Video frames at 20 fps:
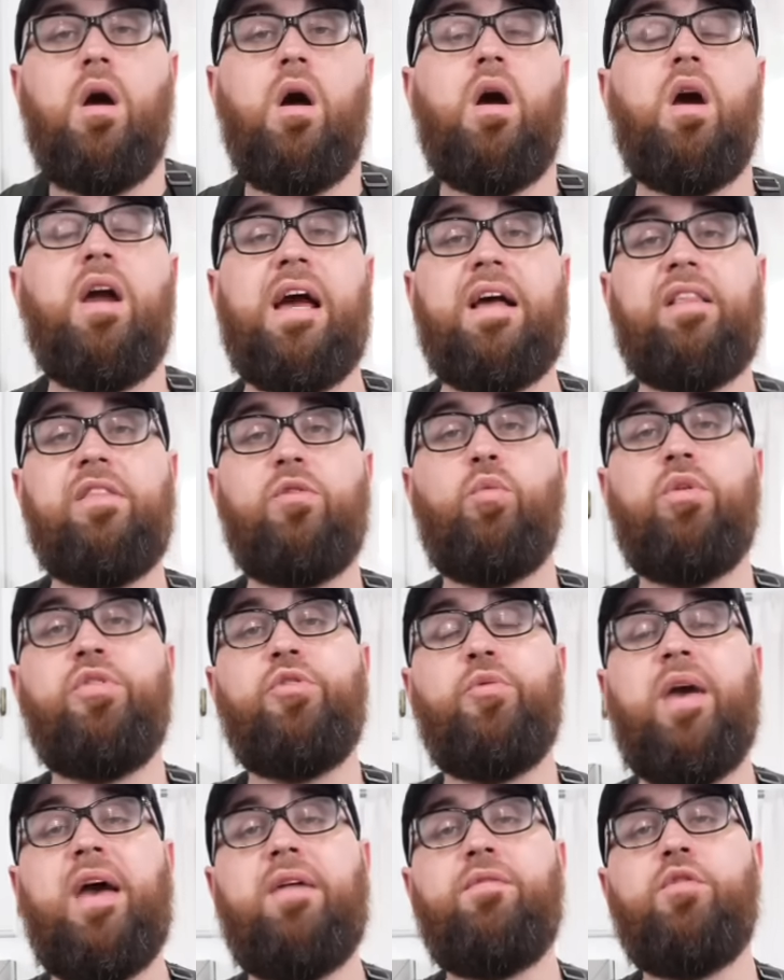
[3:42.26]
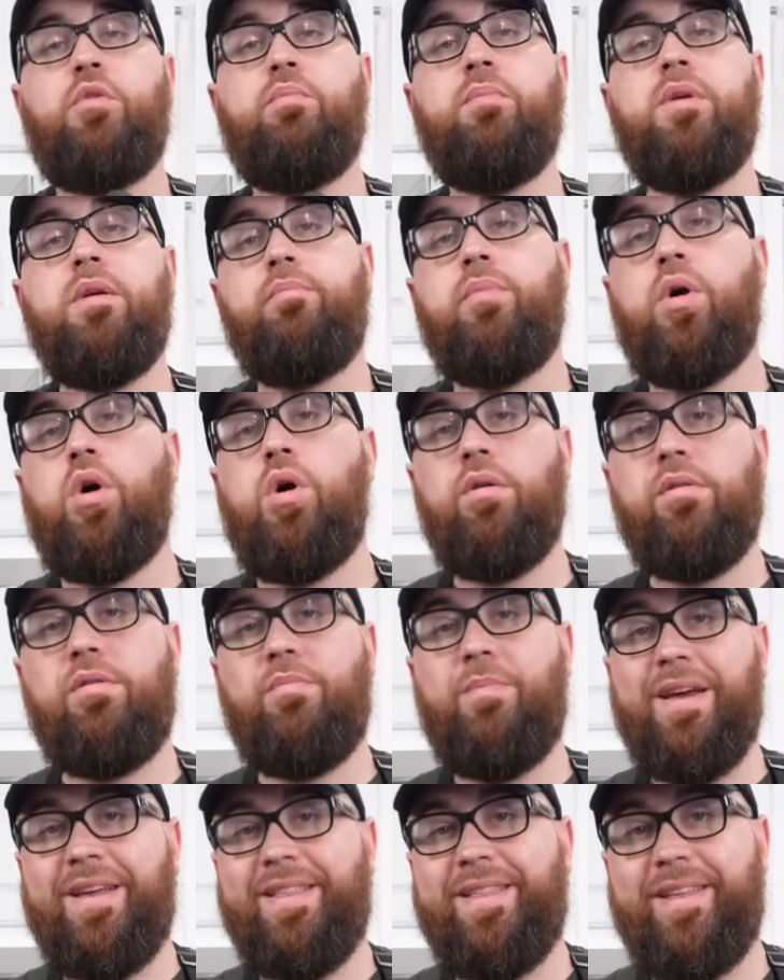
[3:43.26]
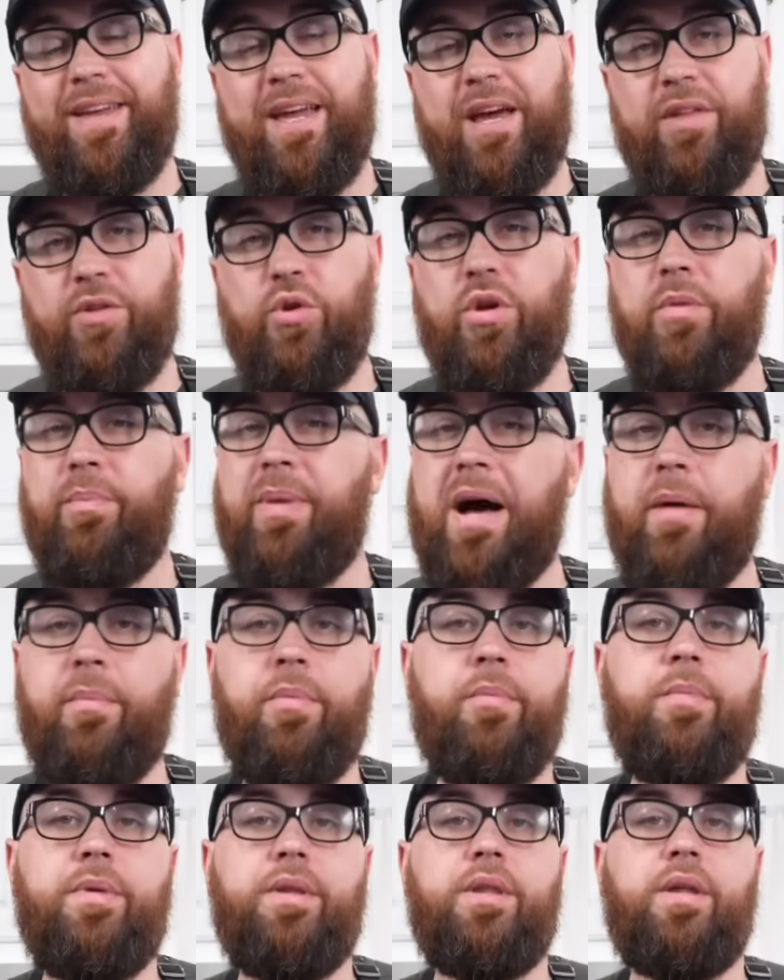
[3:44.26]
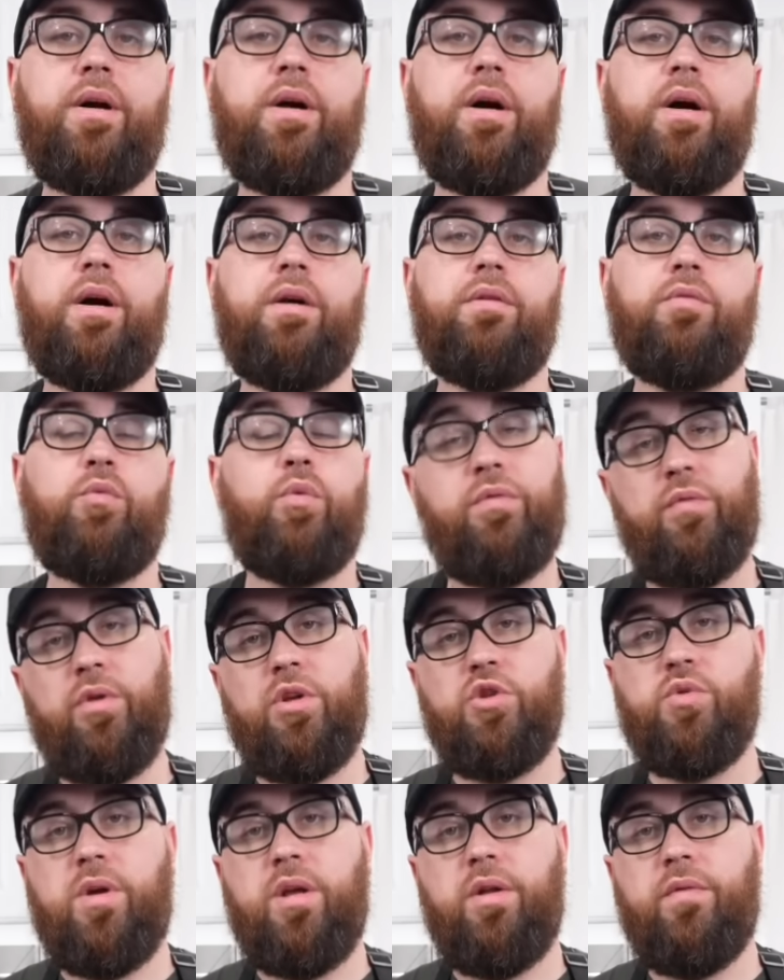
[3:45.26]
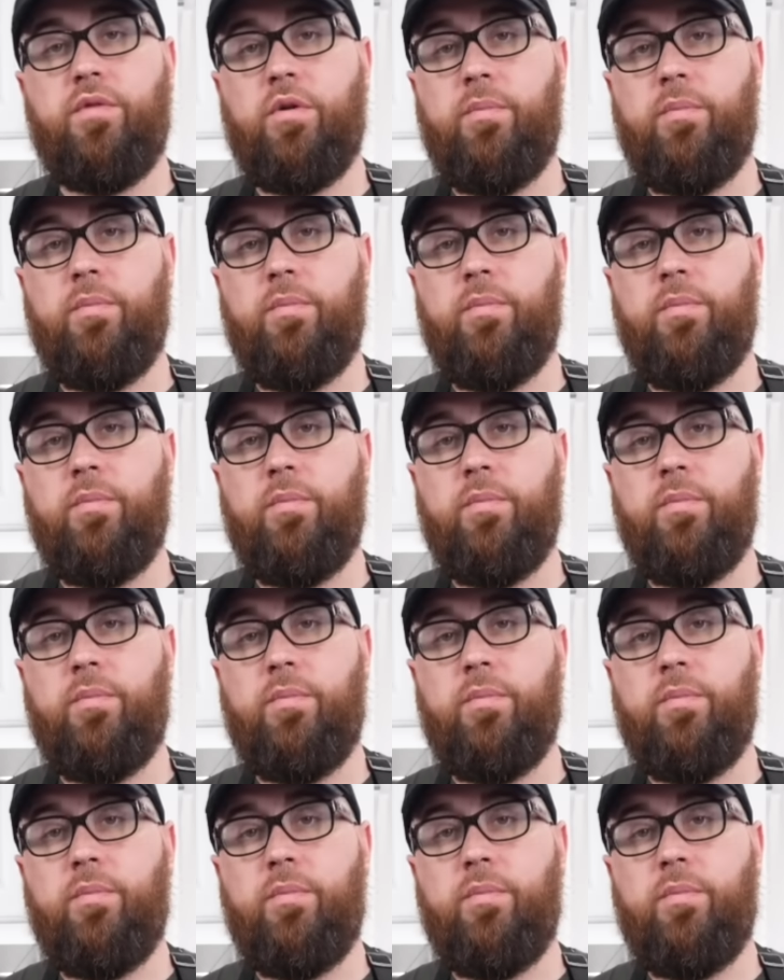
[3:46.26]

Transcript: All right guys, so once you have your meatballs mixed together, you can pop them in the refrigerator for